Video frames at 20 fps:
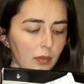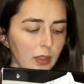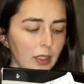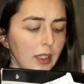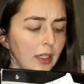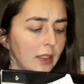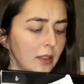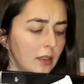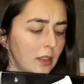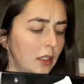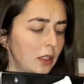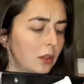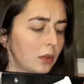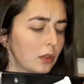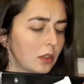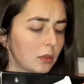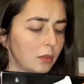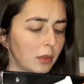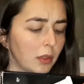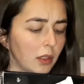are still
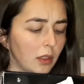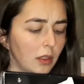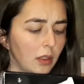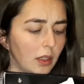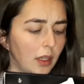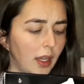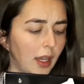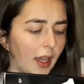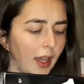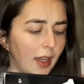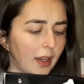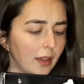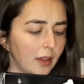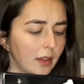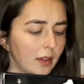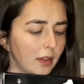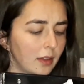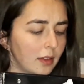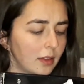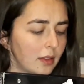usable,
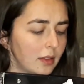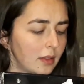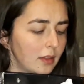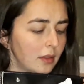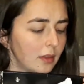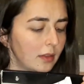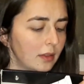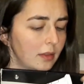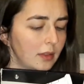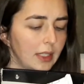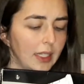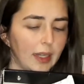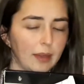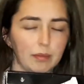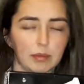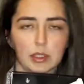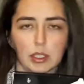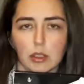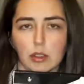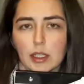and yeah,
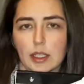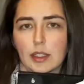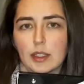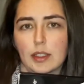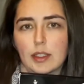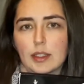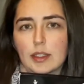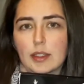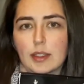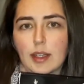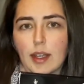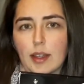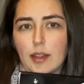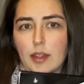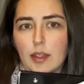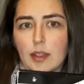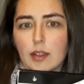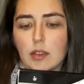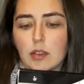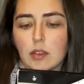so there is
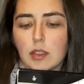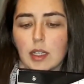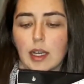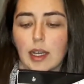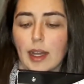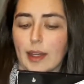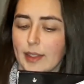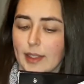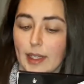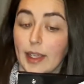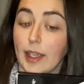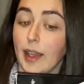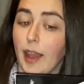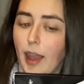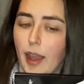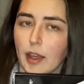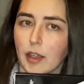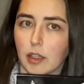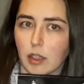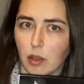nothing to declutter here.
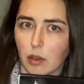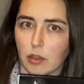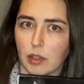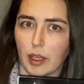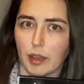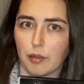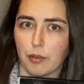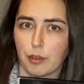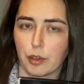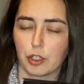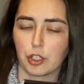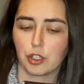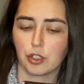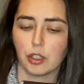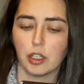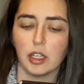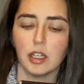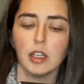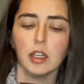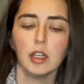I know that for
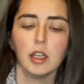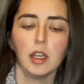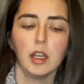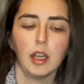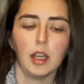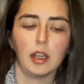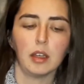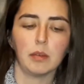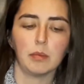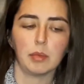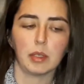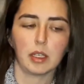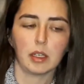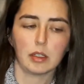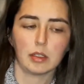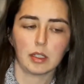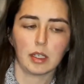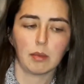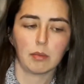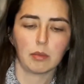sure.
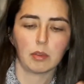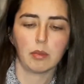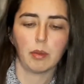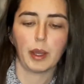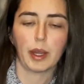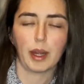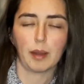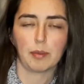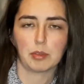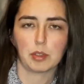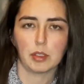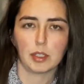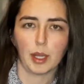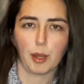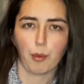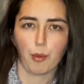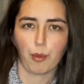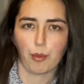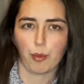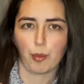Because I'm quite up to
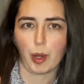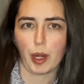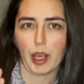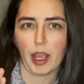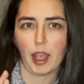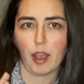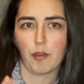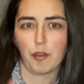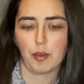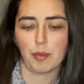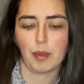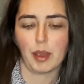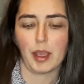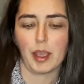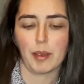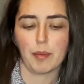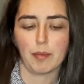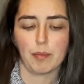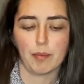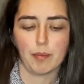date with what I have in
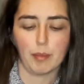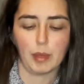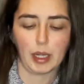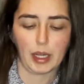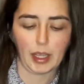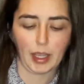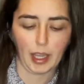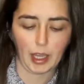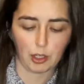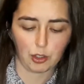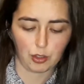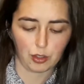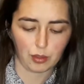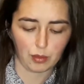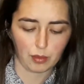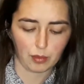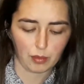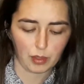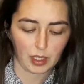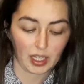my medication
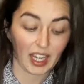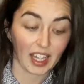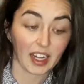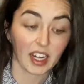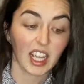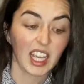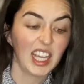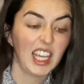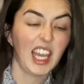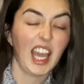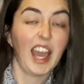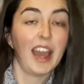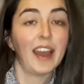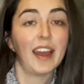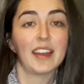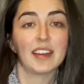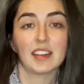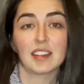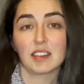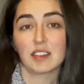kit.
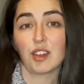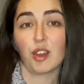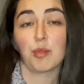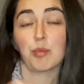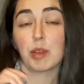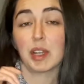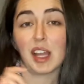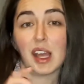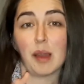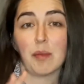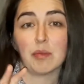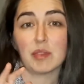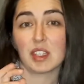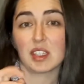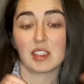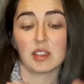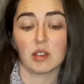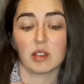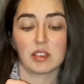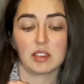And don't be alarmed,
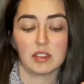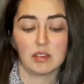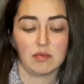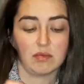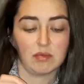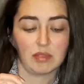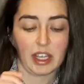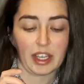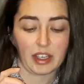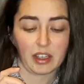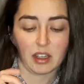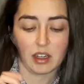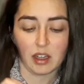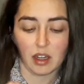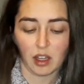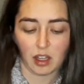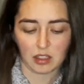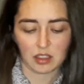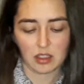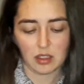this looks like a
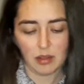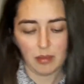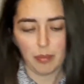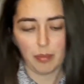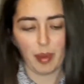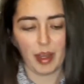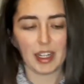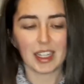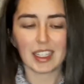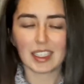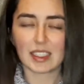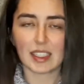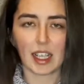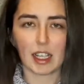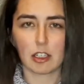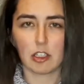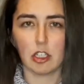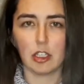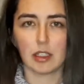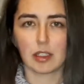lot, but it's
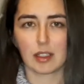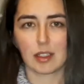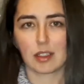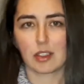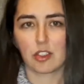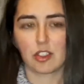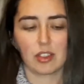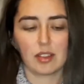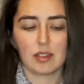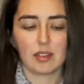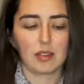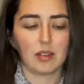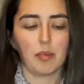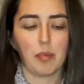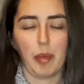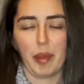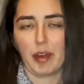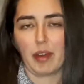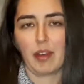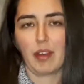actually just a
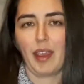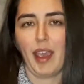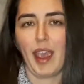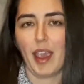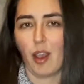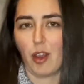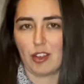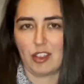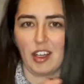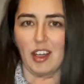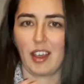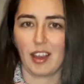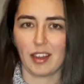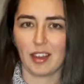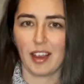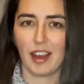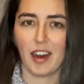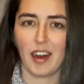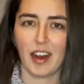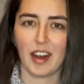bit chaotic in
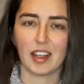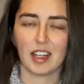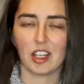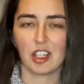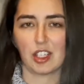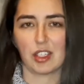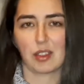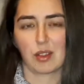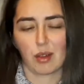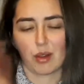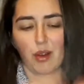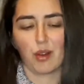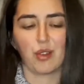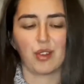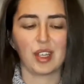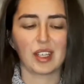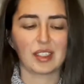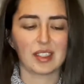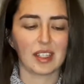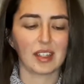there, and I just throw
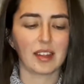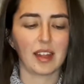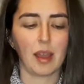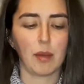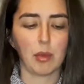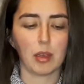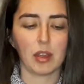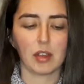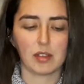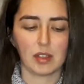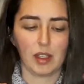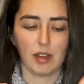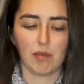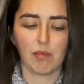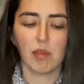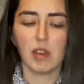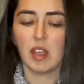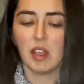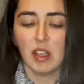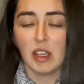things in there because I
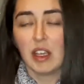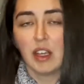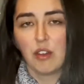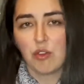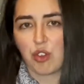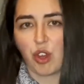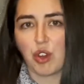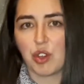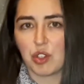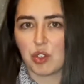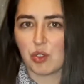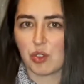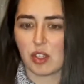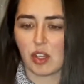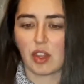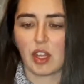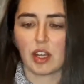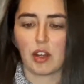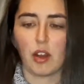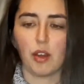don't use it
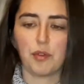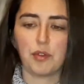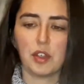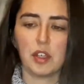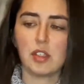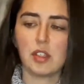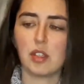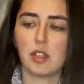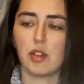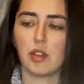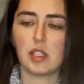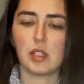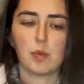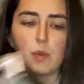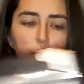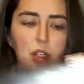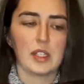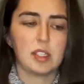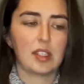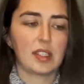that often. So this
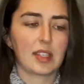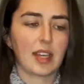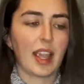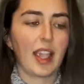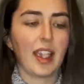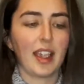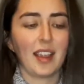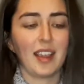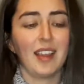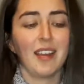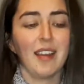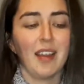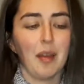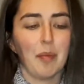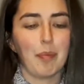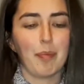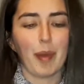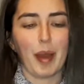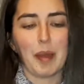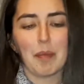one is staying,
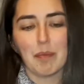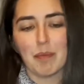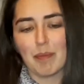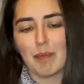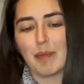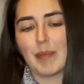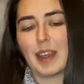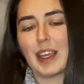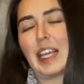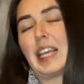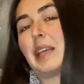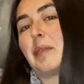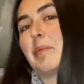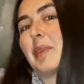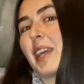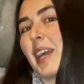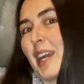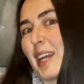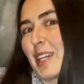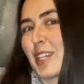but
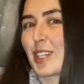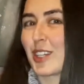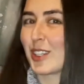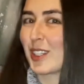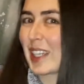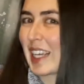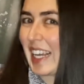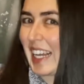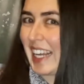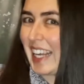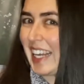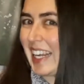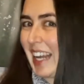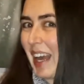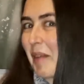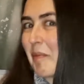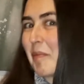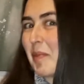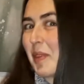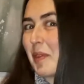maybe I should clean
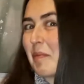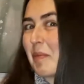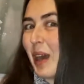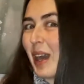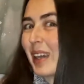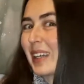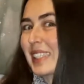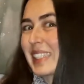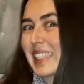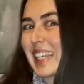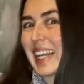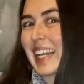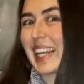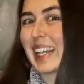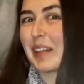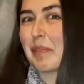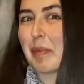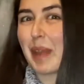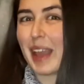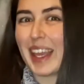up the box a
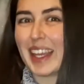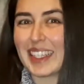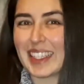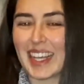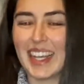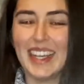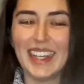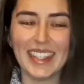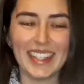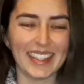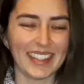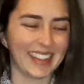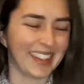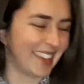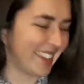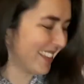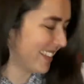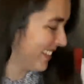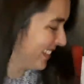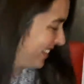little
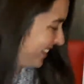bit.